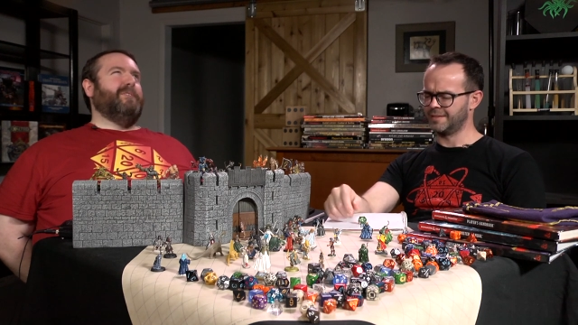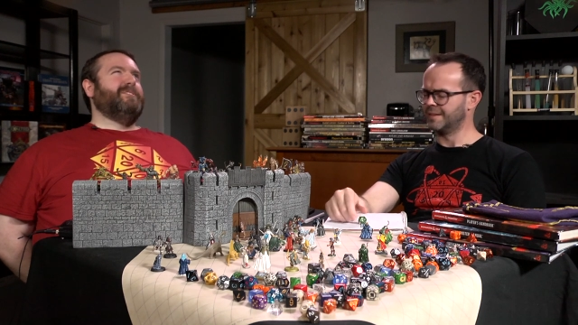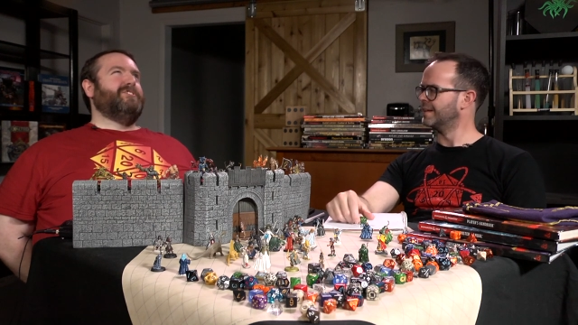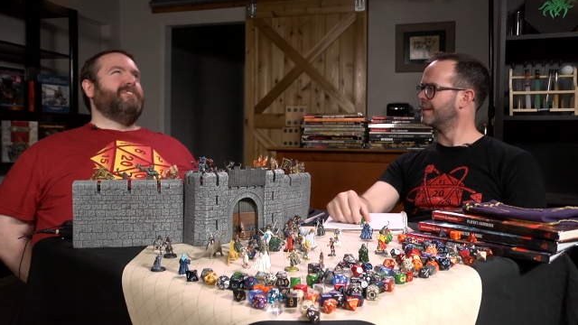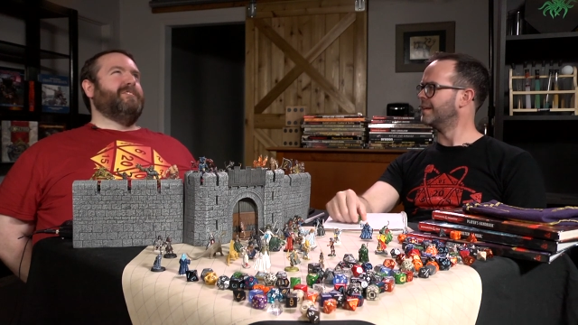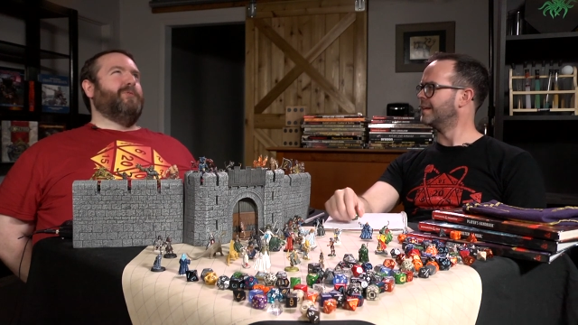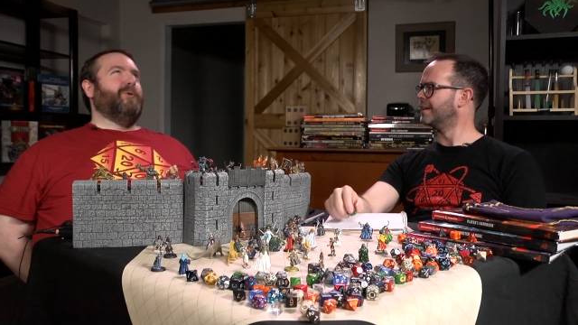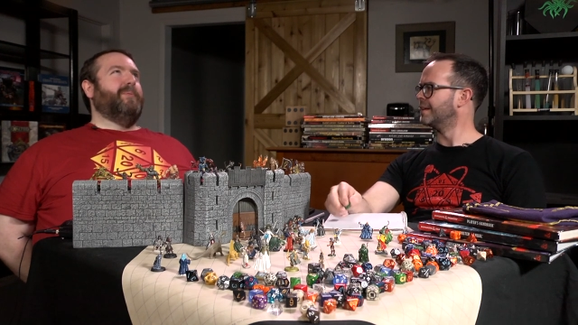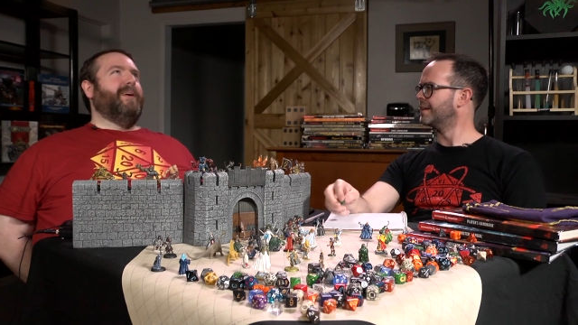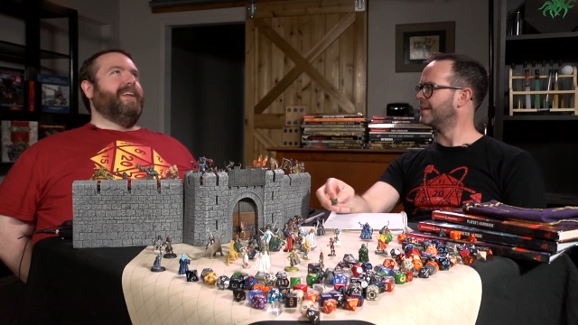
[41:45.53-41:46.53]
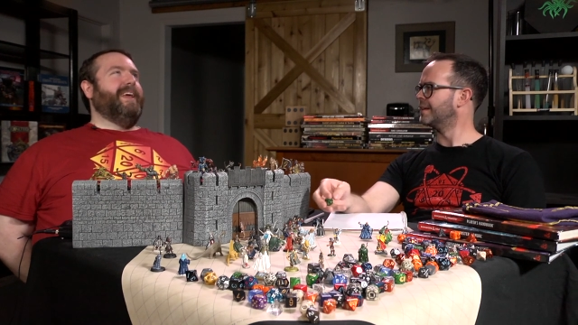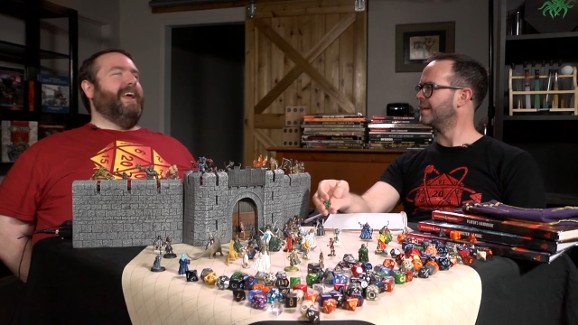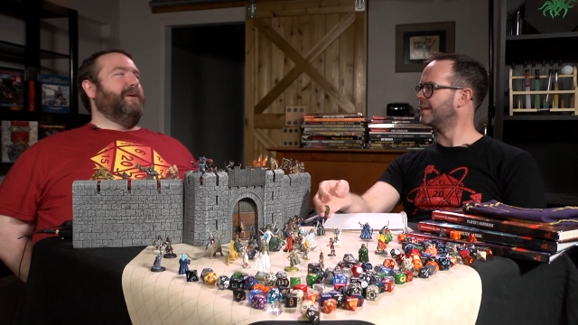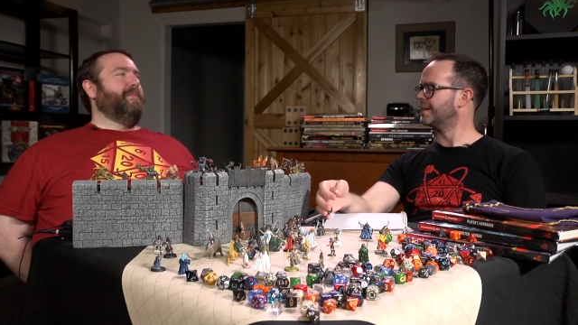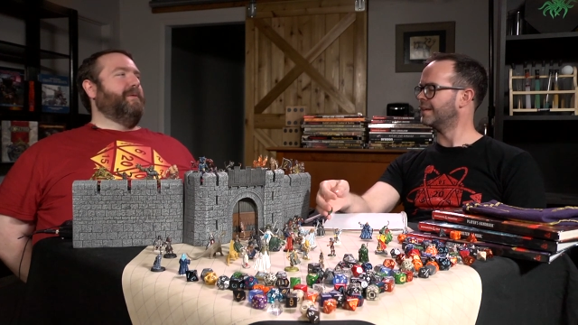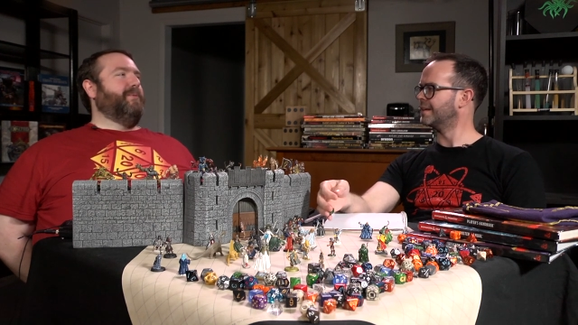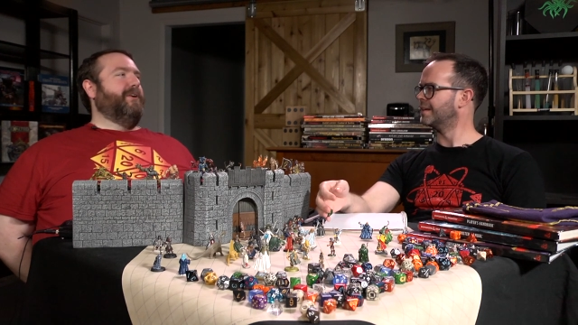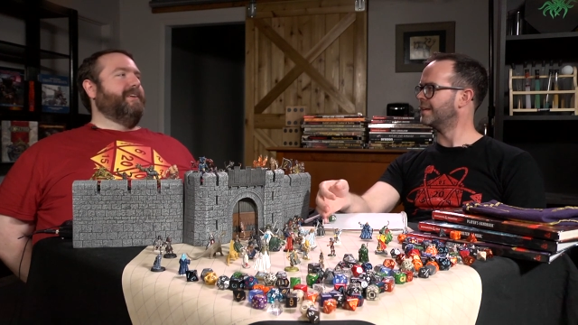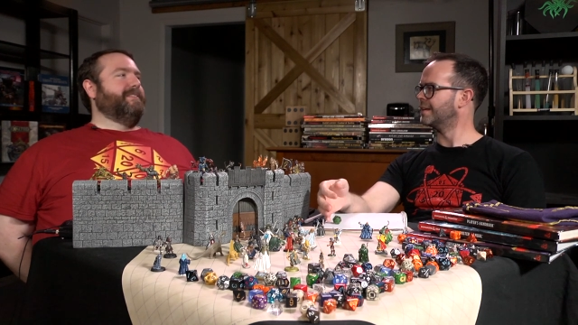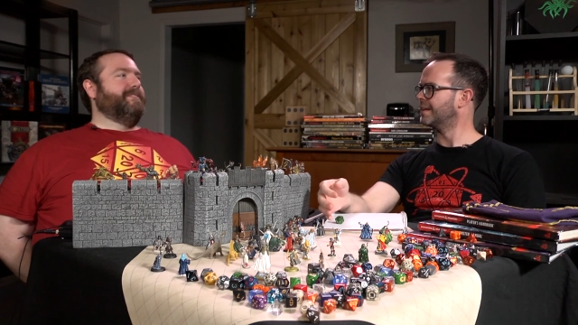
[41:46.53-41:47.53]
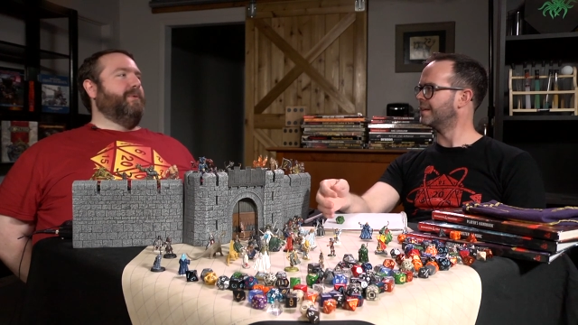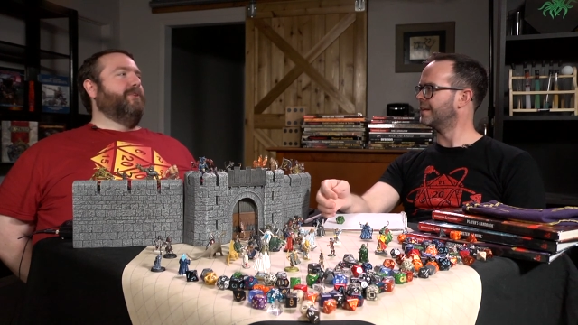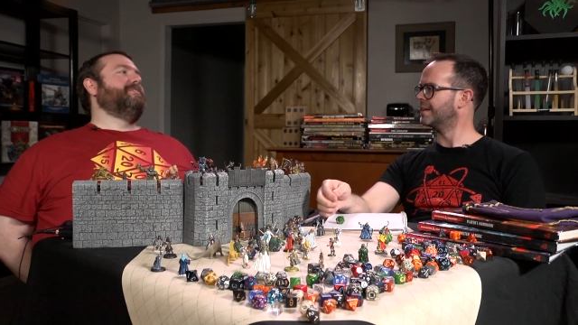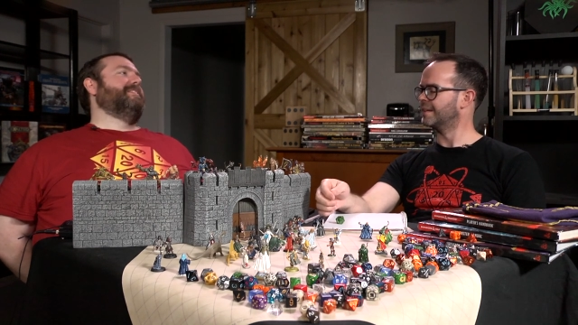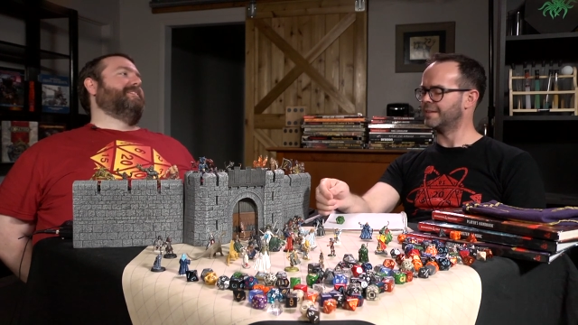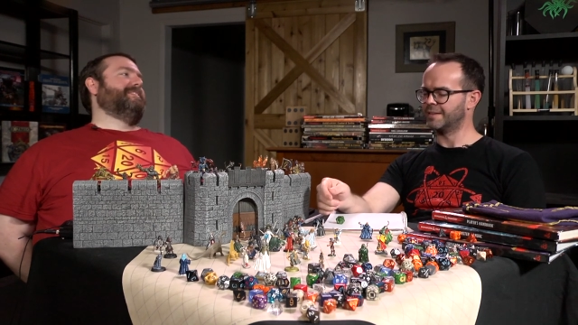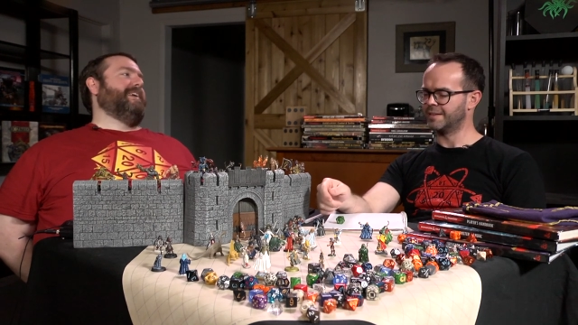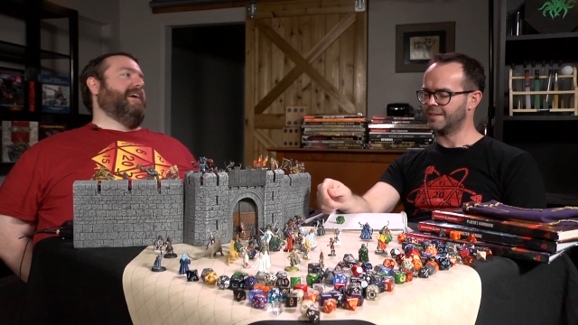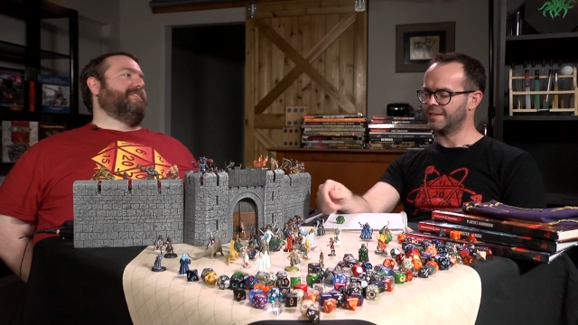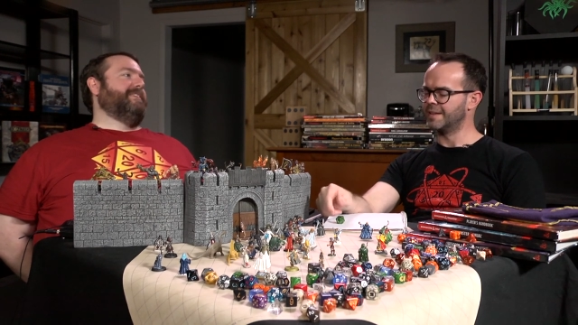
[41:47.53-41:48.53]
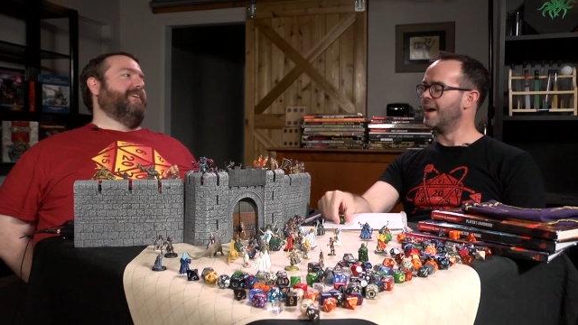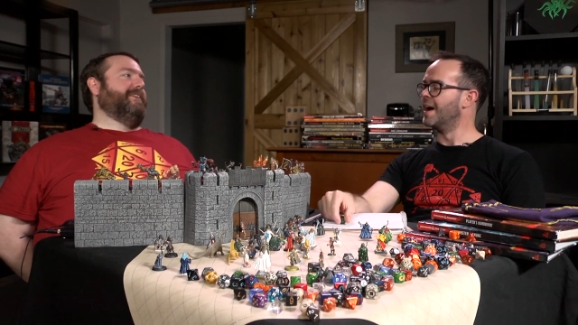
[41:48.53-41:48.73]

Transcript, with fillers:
Speaker 1: Acquisitions Incorporated game, and Perkins posted the stats he